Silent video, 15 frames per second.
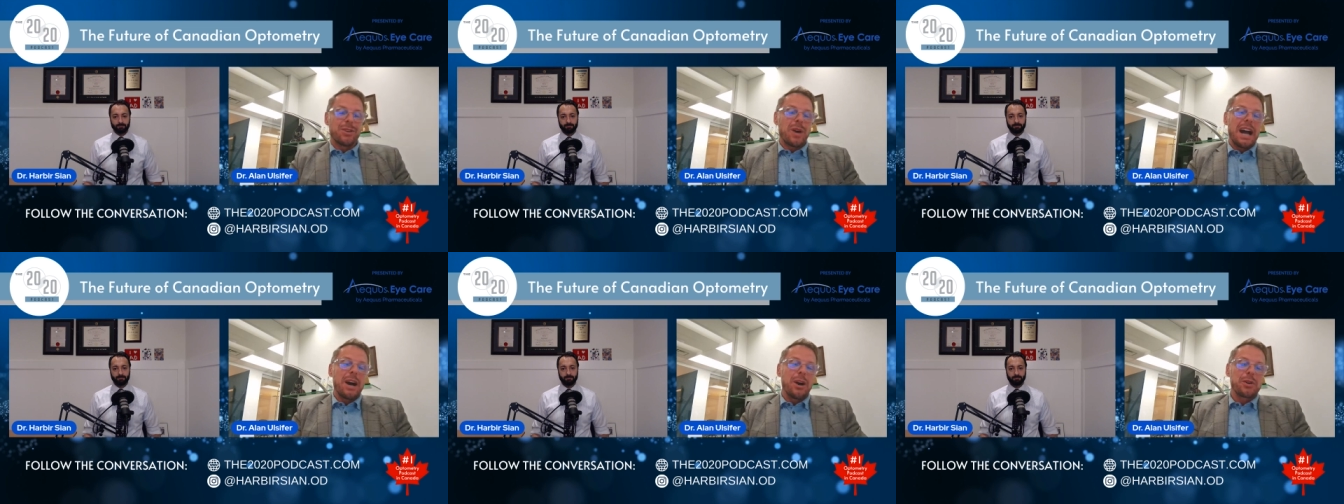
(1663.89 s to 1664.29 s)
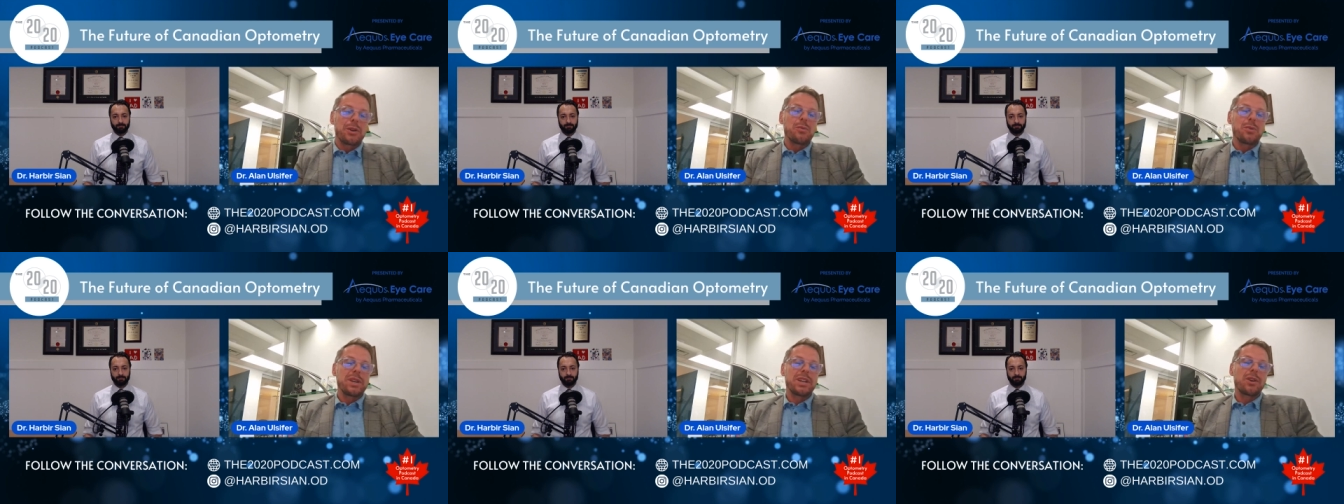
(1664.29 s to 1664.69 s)
how
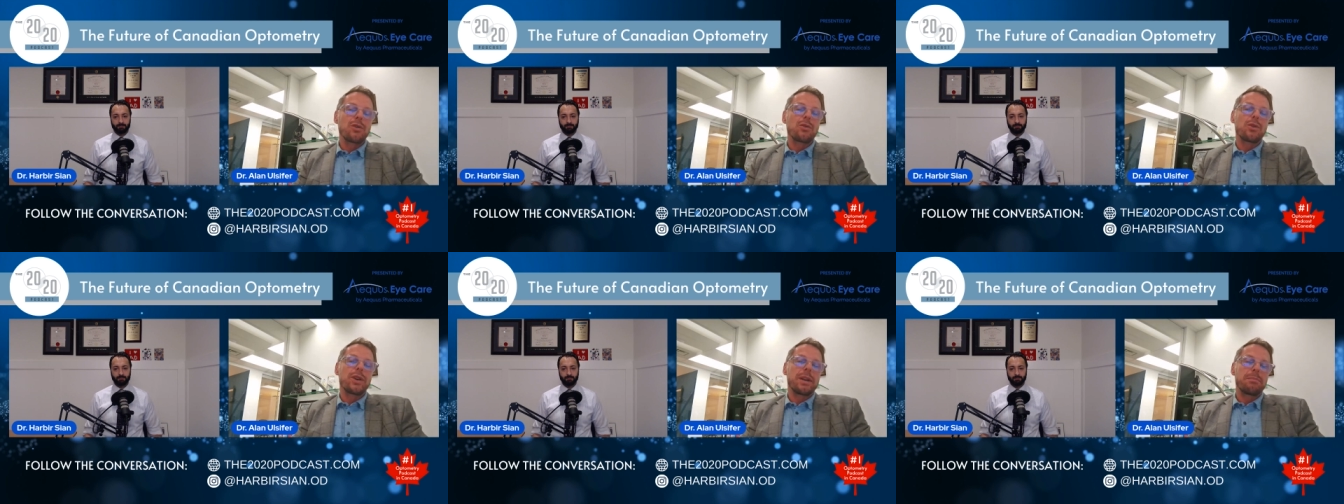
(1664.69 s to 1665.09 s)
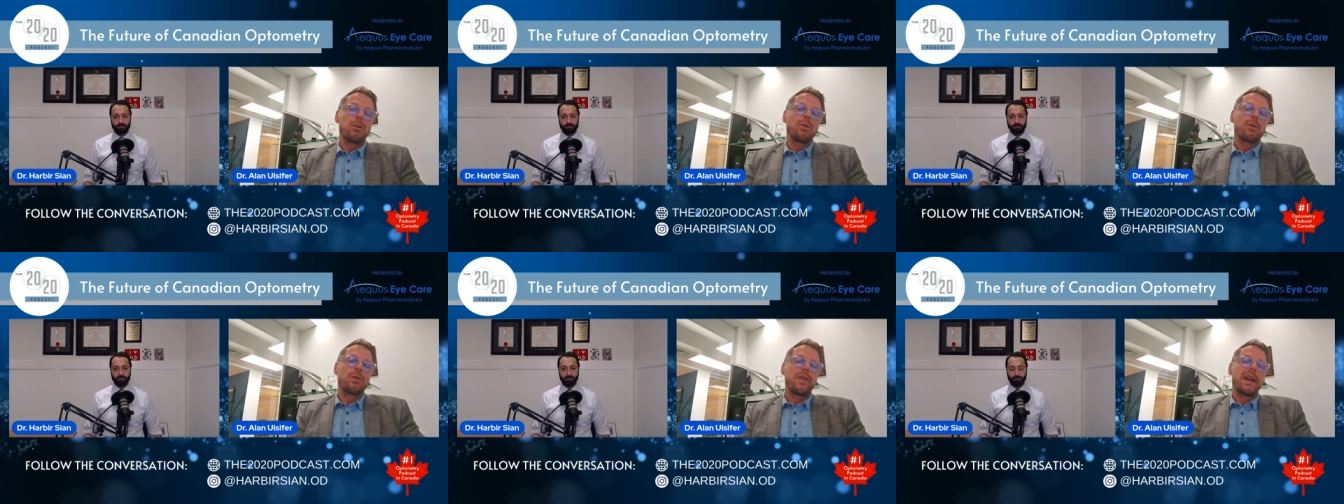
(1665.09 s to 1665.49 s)
do we create
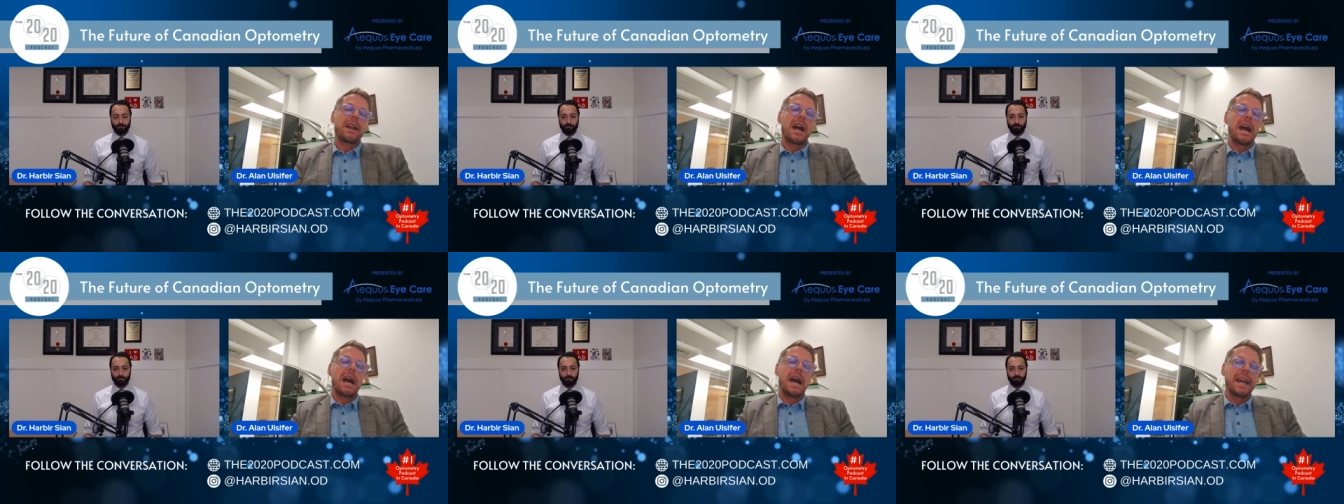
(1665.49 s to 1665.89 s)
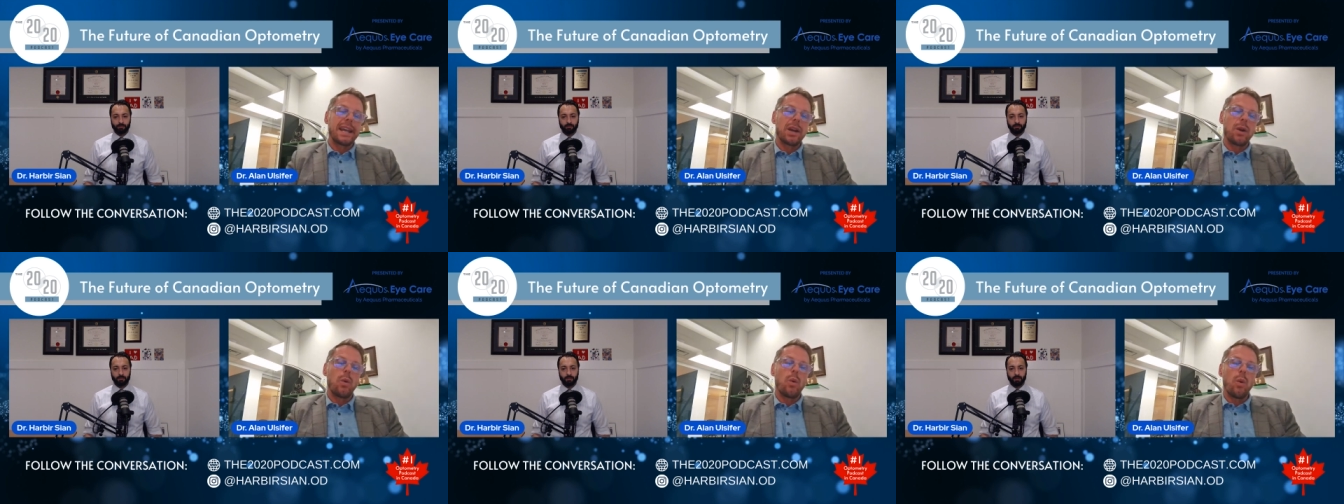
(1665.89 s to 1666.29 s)
both that
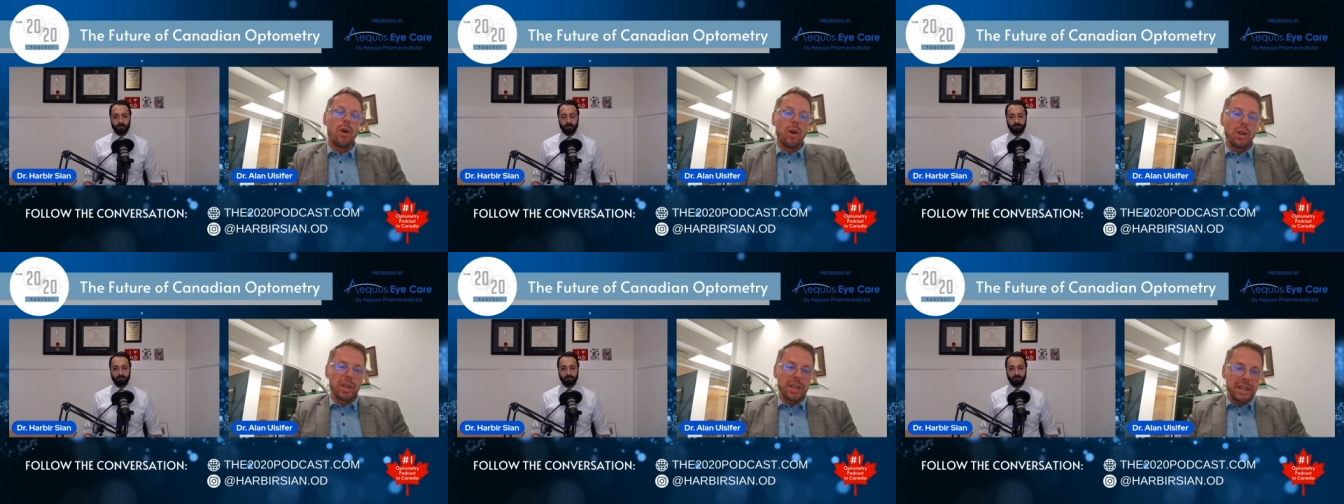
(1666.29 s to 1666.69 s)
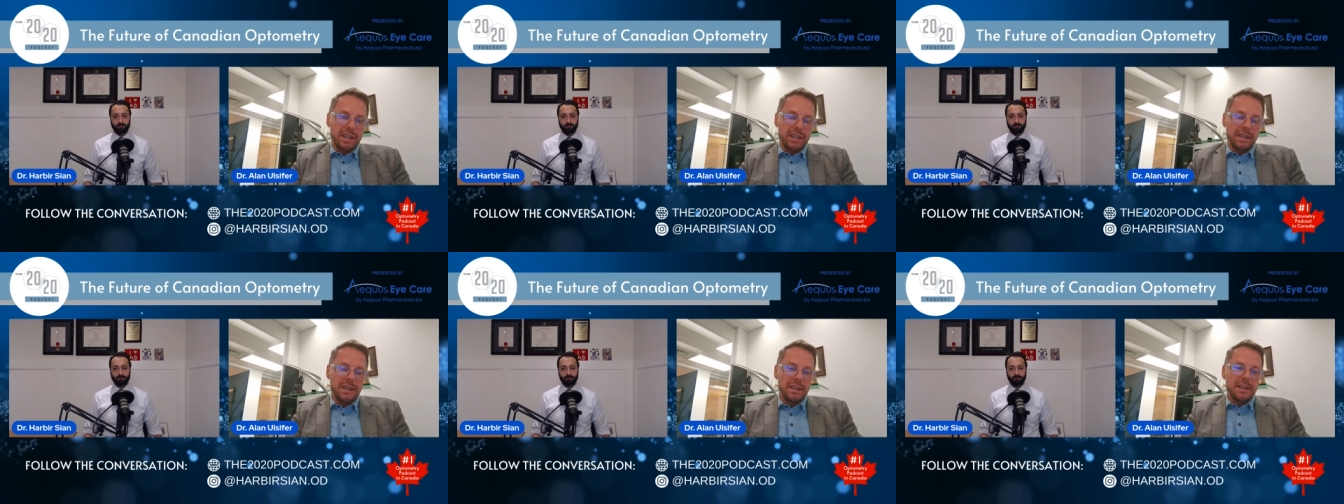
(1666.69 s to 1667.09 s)
high
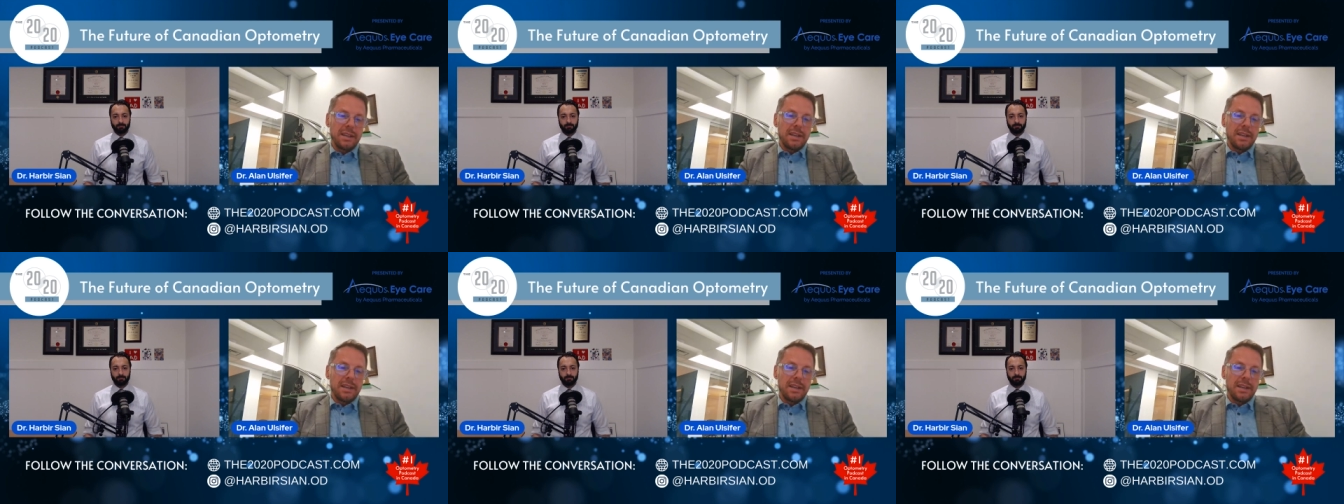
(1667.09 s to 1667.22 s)
quality,